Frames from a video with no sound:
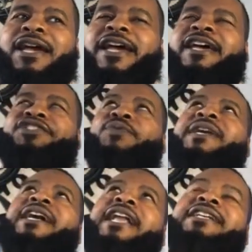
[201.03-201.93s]
And the
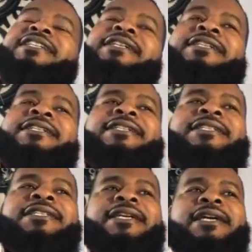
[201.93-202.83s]
reality
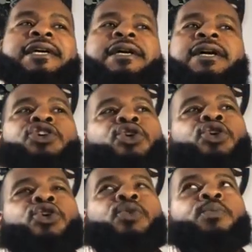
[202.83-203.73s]
is,
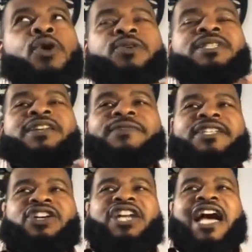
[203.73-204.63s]
most of
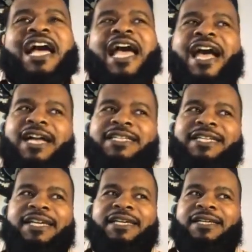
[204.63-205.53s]
us are not
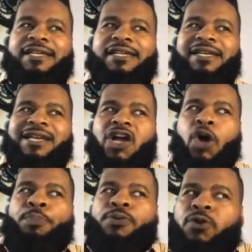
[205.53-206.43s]
acting
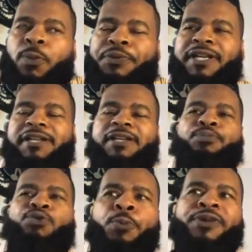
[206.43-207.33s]

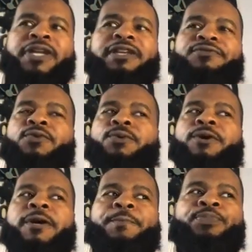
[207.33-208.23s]
appropriately for
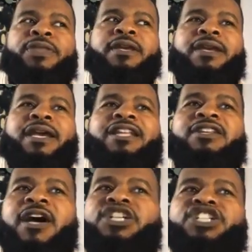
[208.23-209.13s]
war,
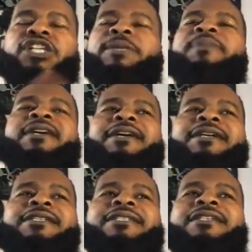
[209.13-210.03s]
largely
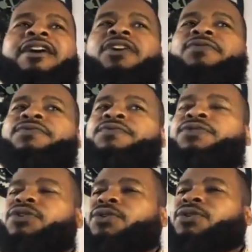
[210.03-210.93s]
because of
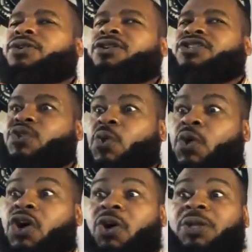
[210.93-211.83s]
your
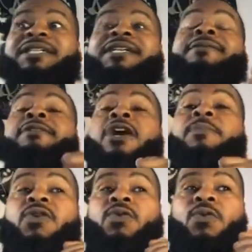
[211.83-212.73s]
so-called
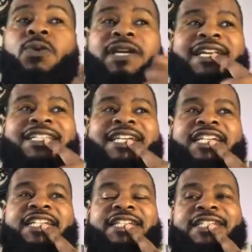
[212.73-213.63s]
Islamic
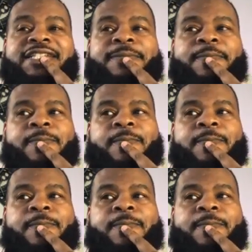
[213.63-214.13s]
organizations.